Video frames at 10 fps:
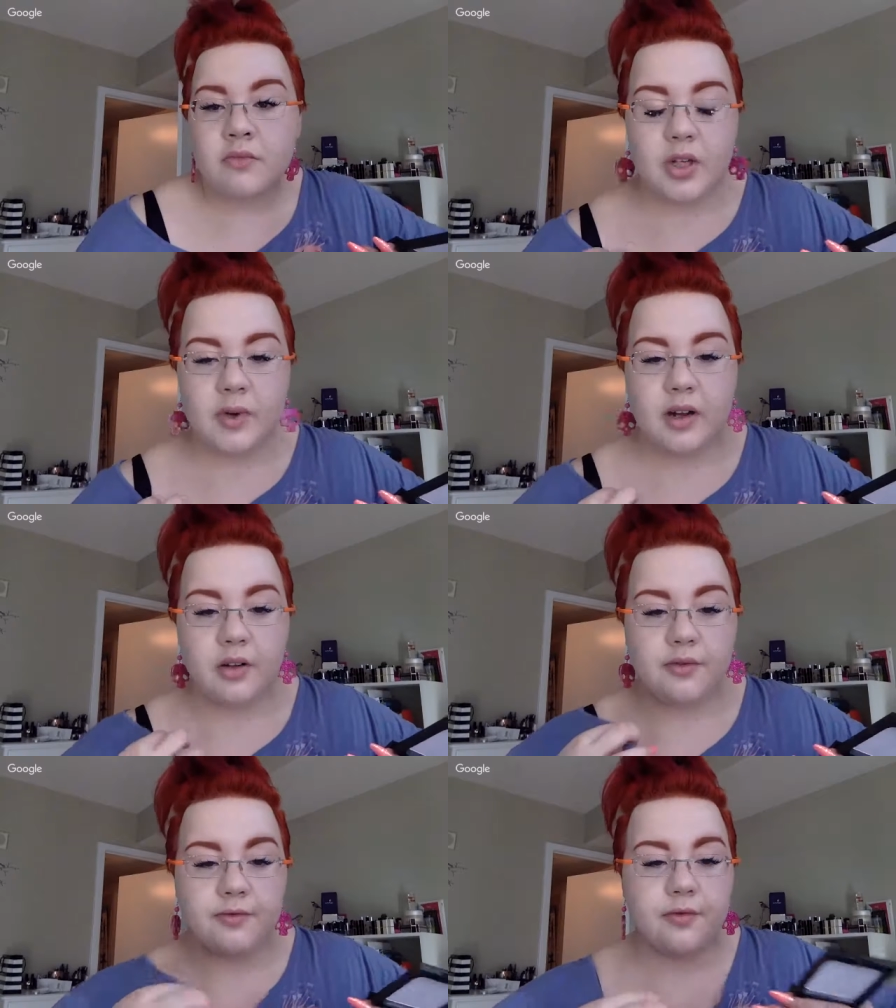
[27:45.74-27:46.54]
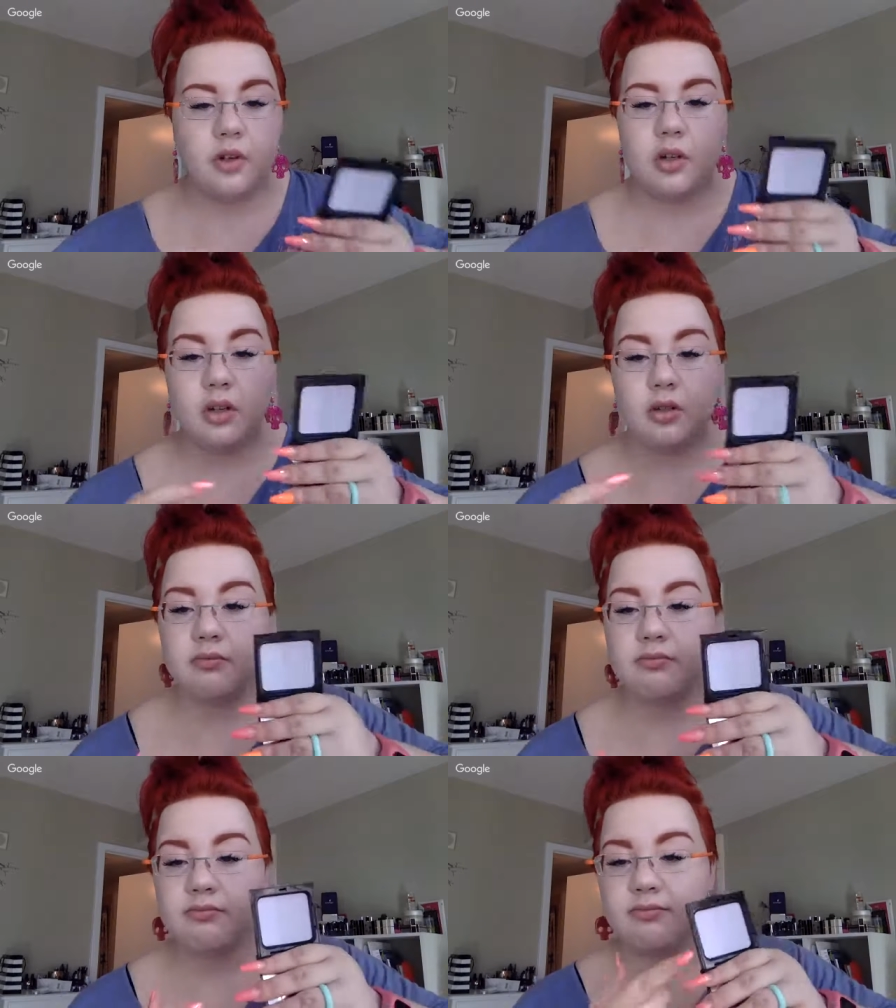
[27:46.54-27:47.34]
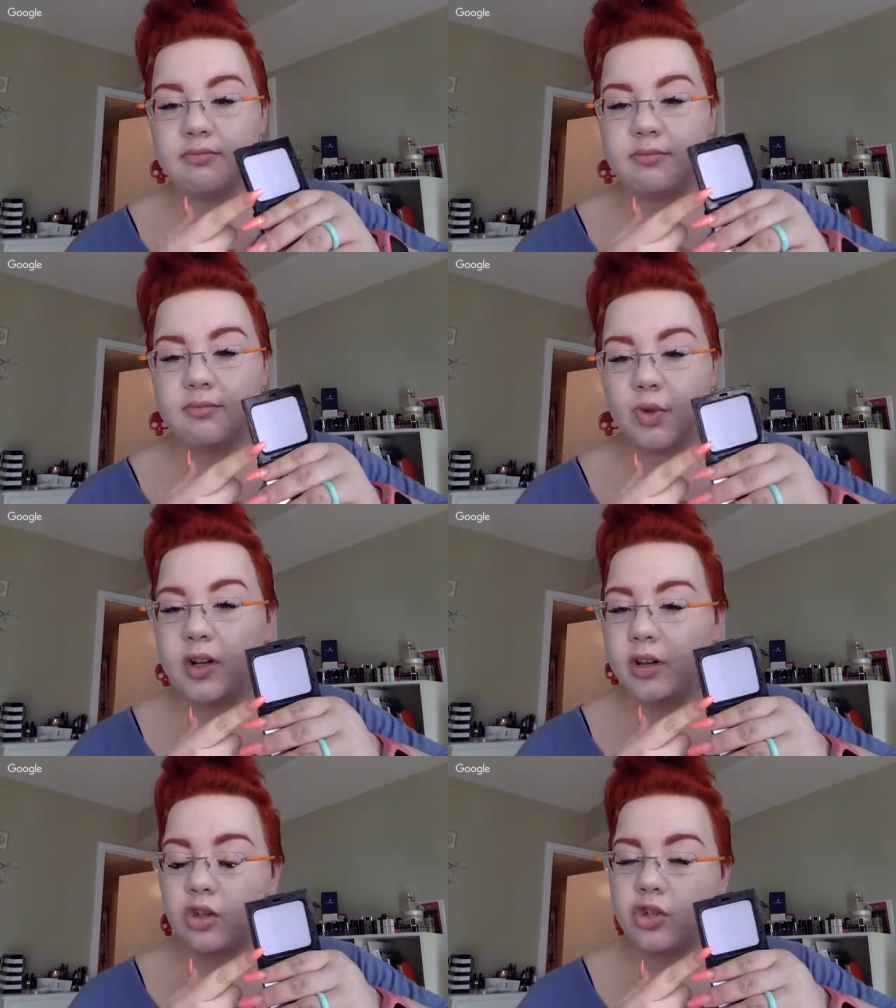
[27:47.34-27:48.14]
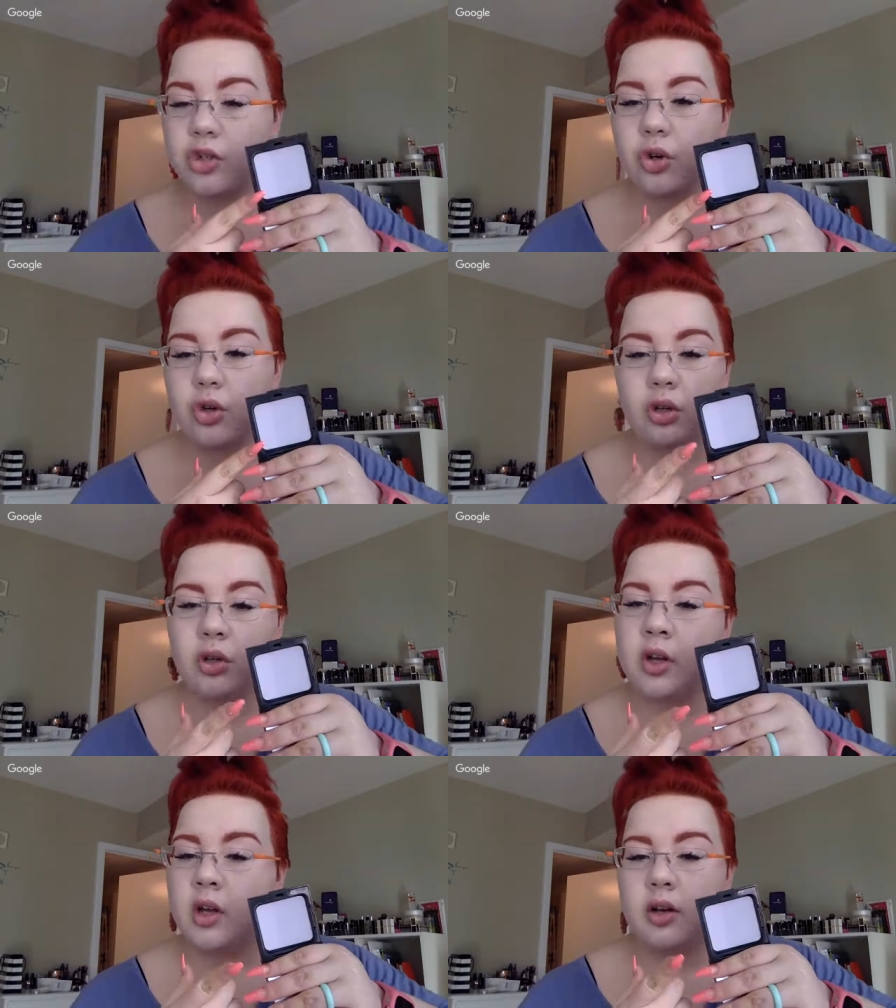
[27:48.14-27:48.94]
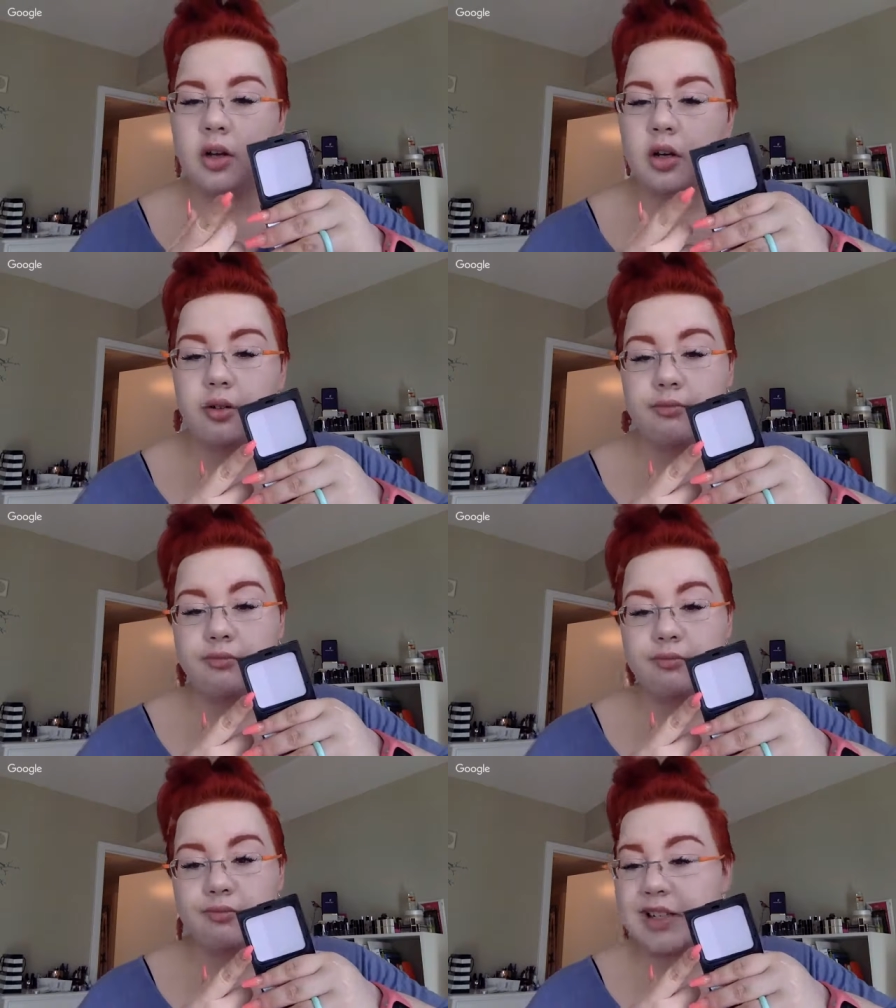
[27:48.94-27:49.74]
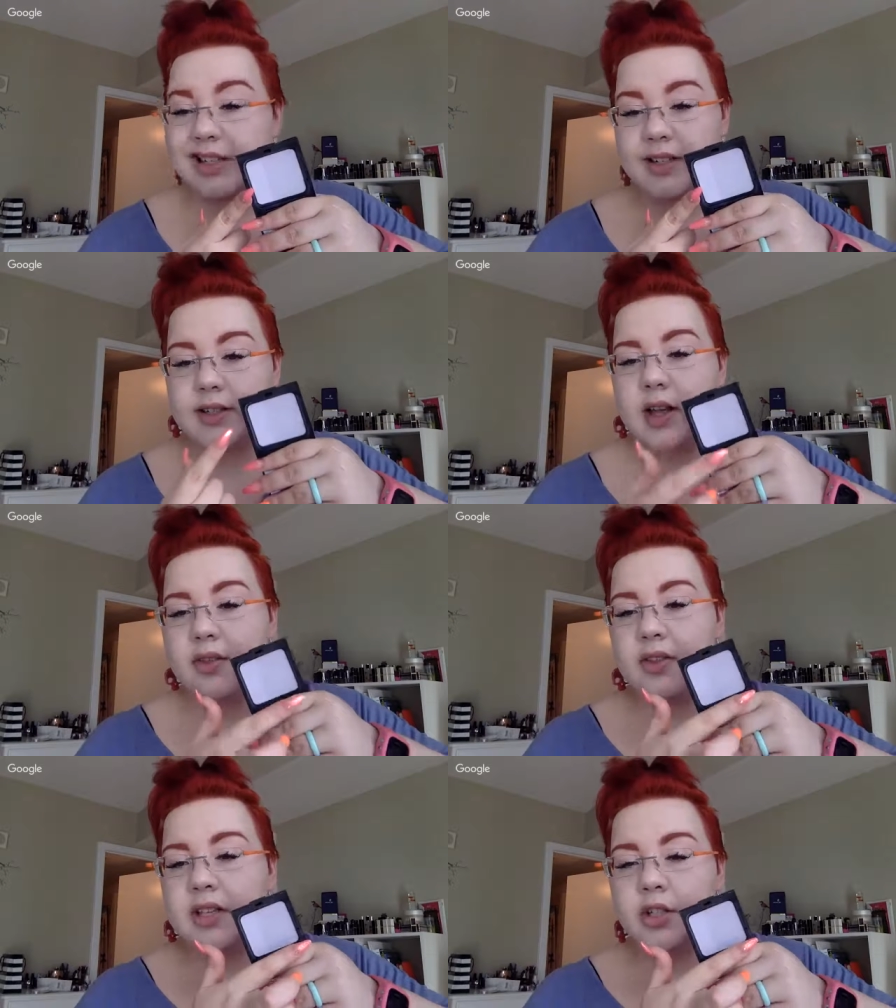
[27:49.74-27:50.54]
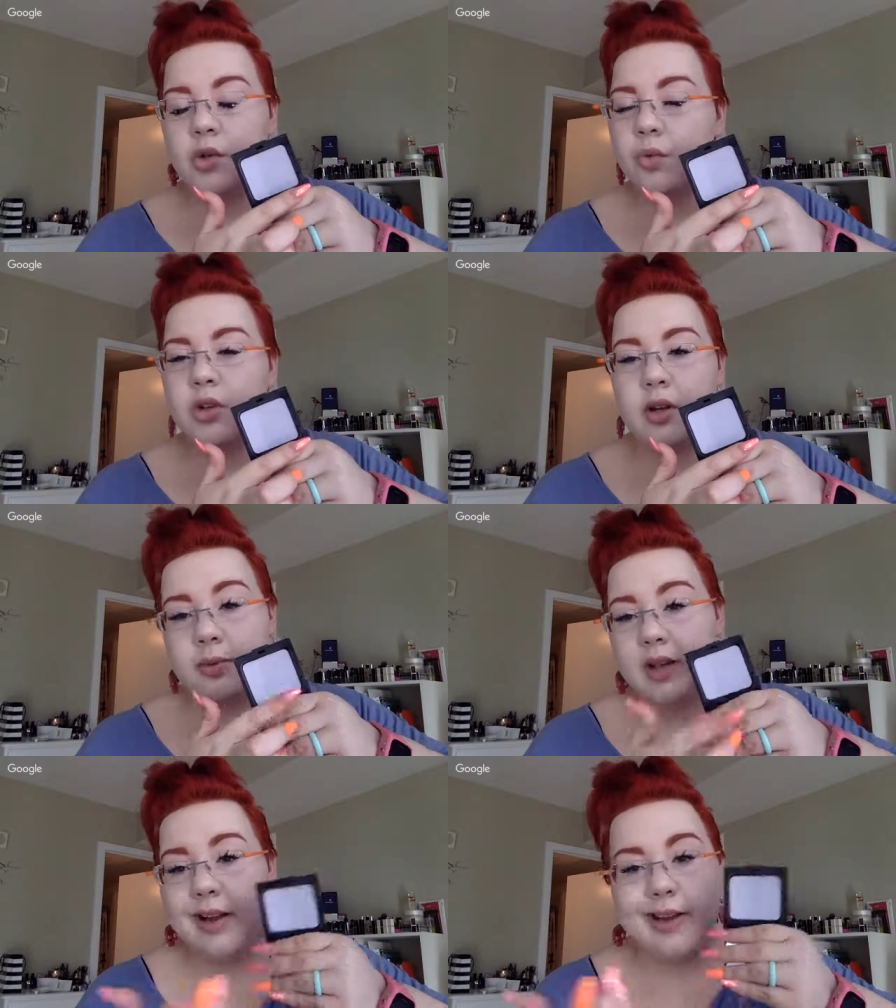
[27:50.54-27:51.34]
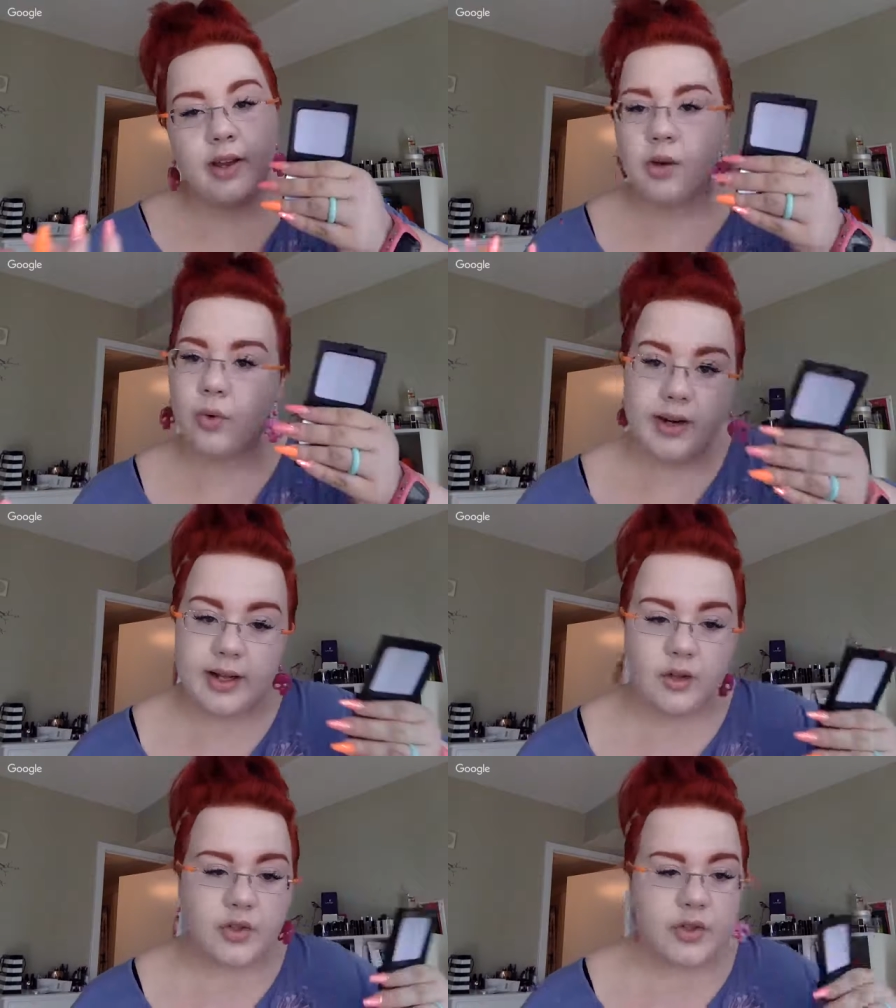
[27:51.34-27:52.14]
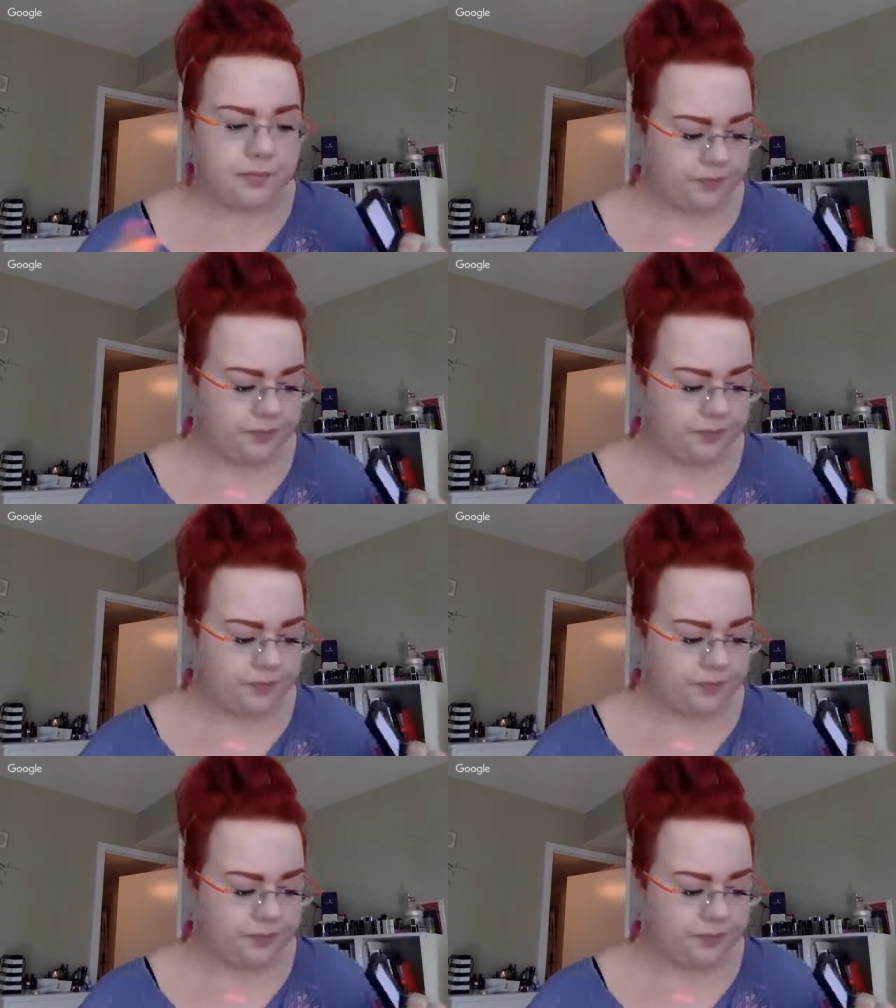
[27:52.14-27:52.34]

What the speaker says: some kind of oil control needs, and this you would apply anywhere else.